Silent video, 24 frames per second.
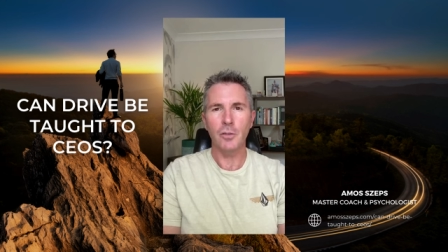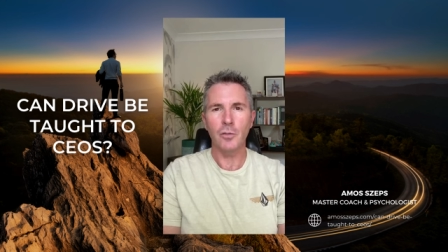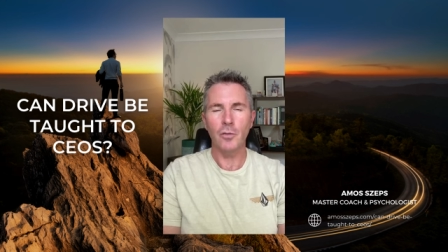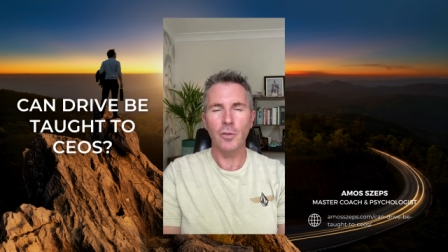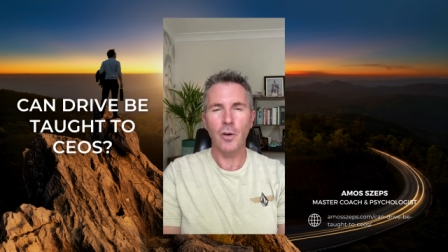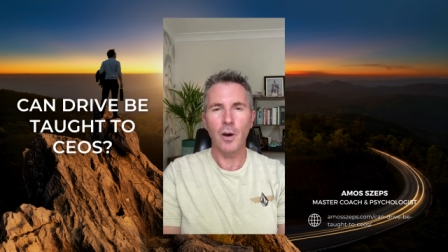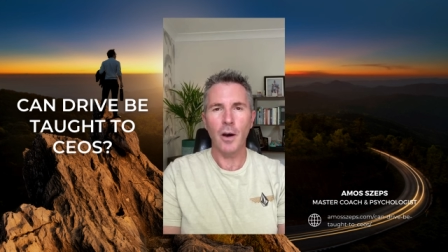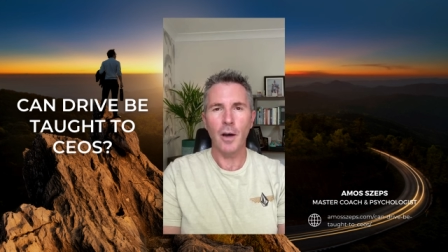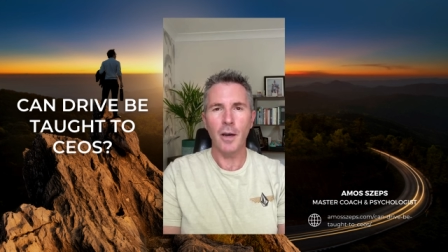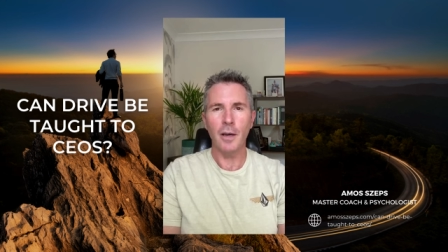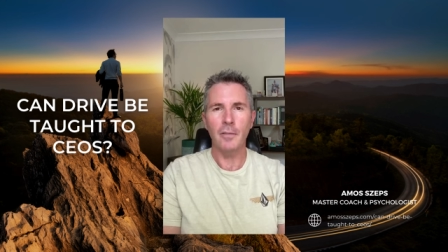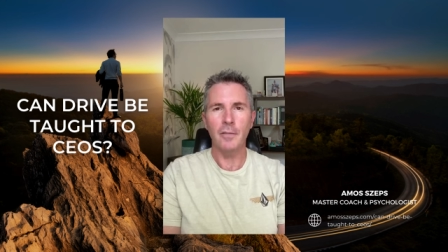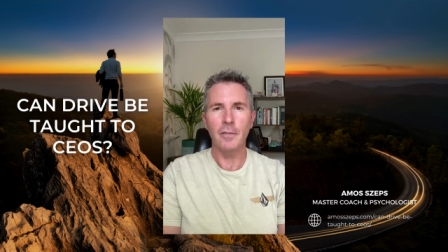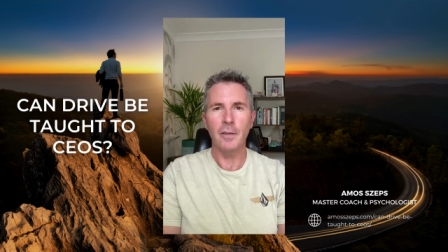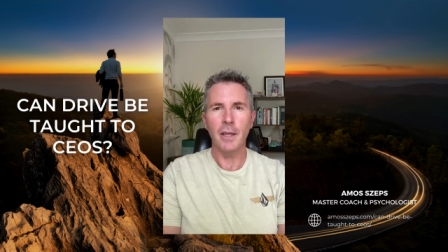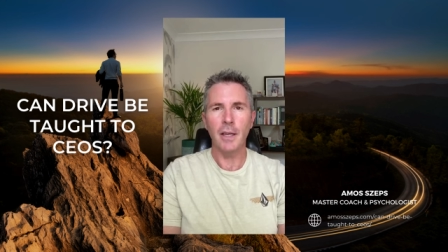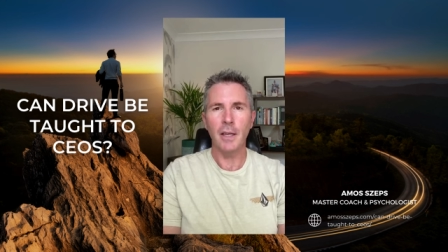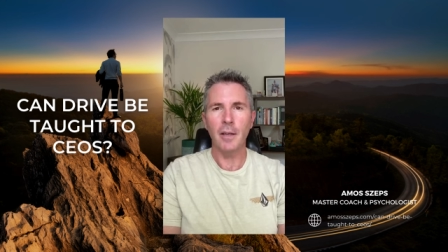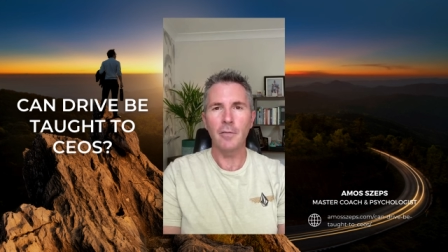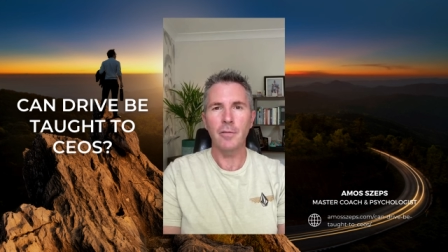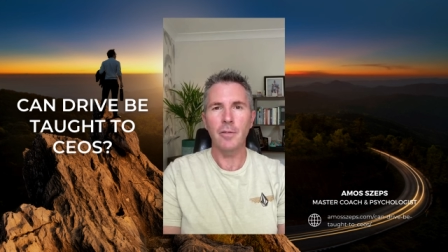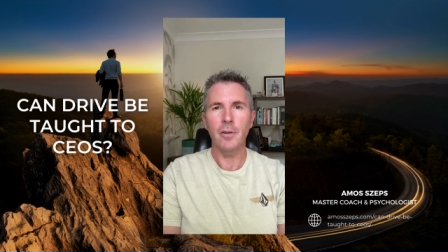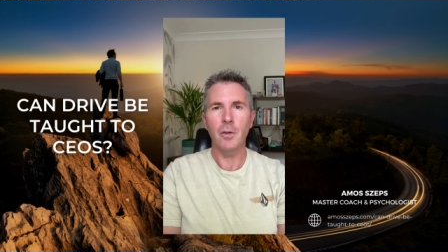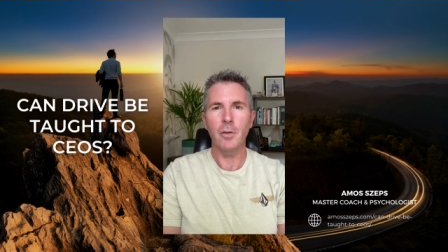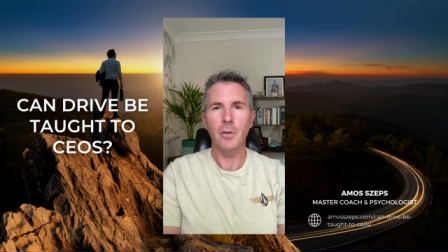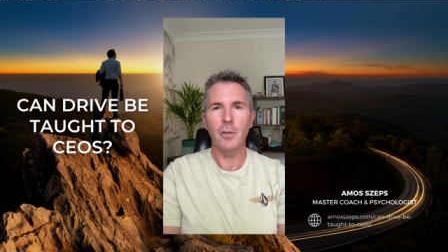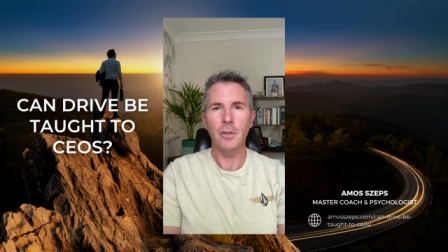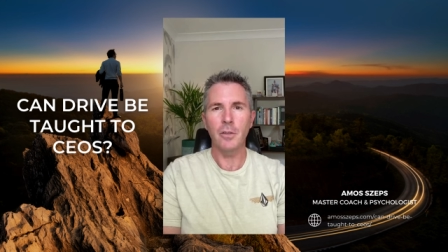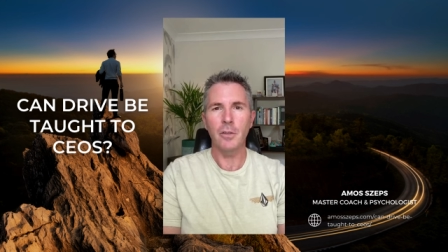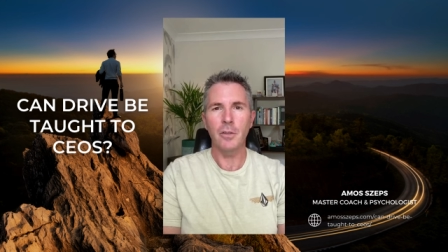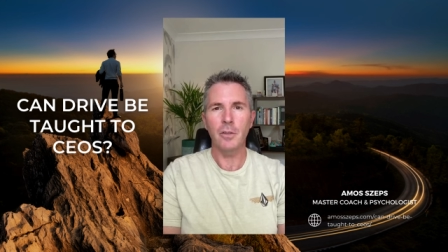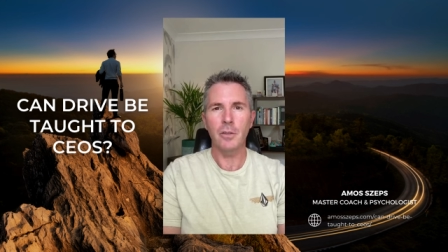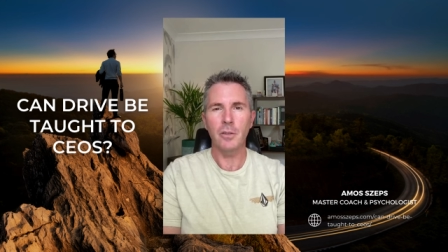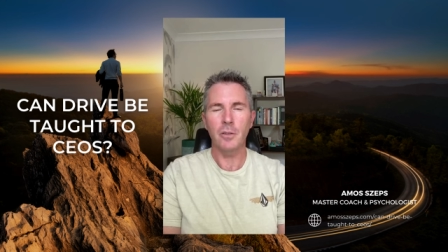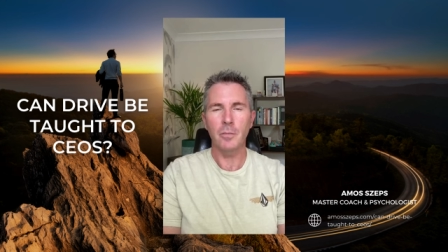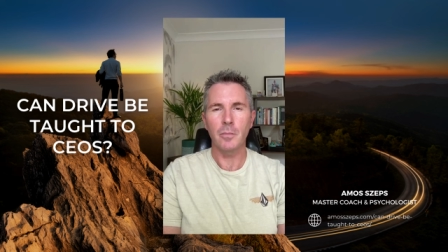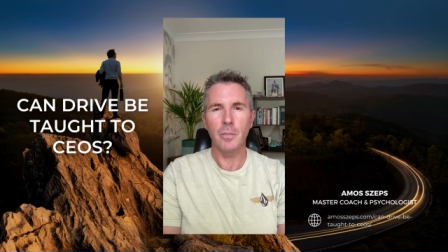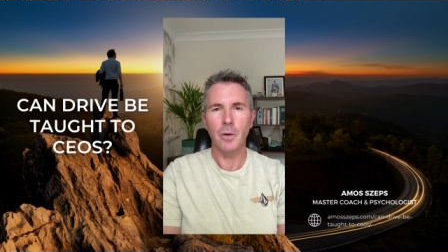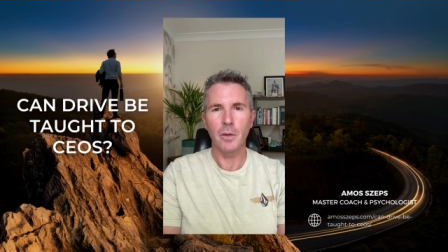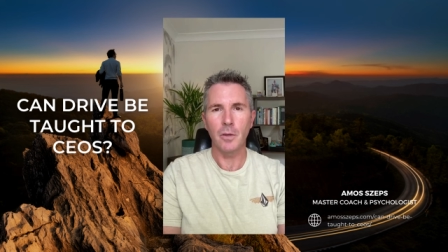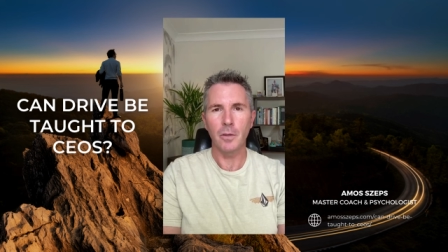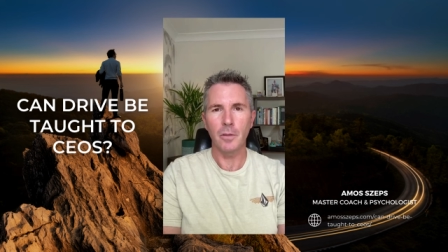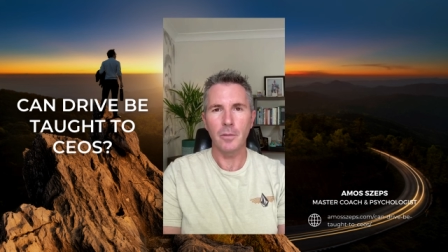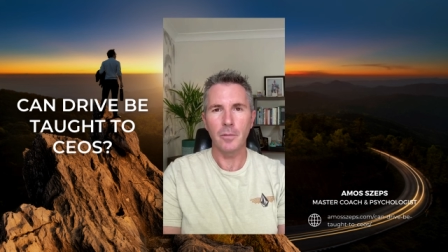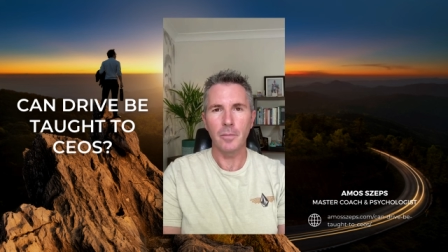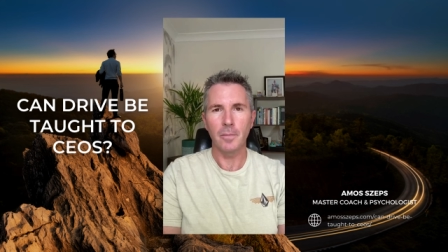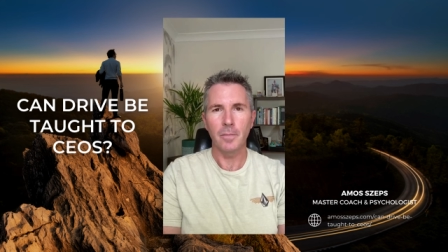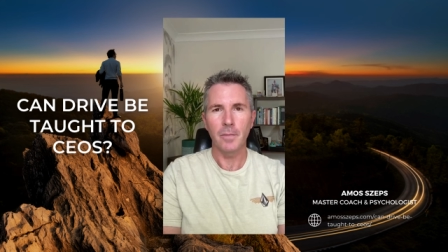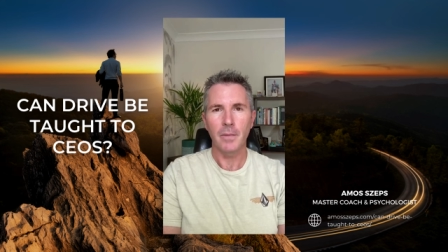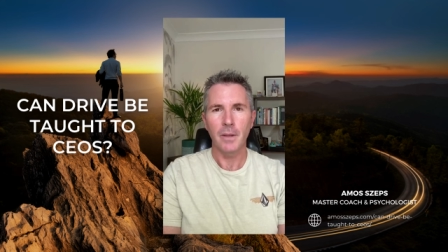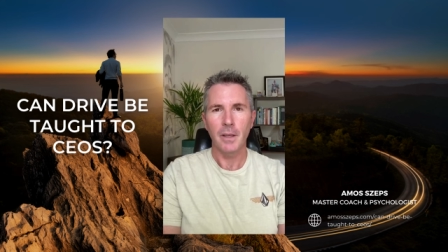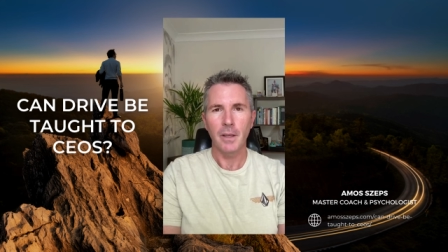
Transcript: Drive, Influence model.